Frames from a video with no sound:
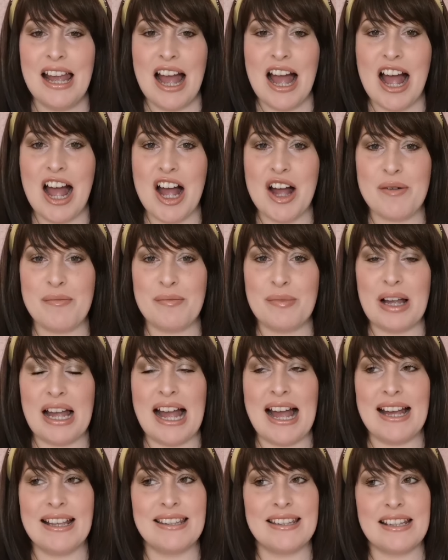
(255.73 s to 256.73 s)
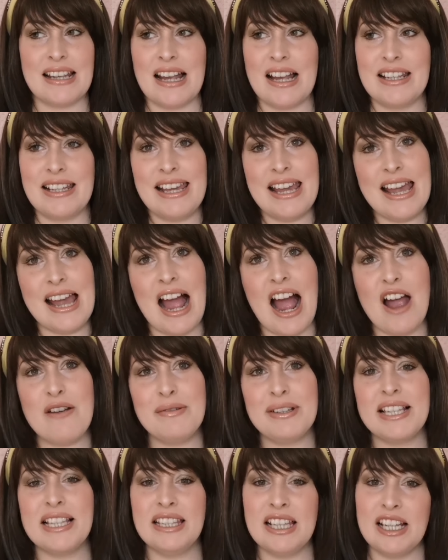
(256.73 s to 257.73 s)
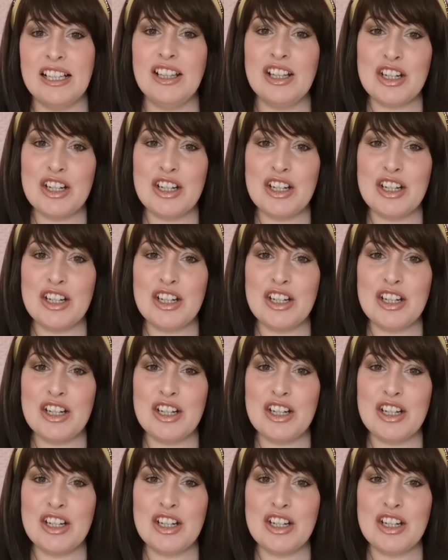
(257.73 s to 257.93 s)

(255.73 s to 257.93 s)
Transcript: And yeah, I was a little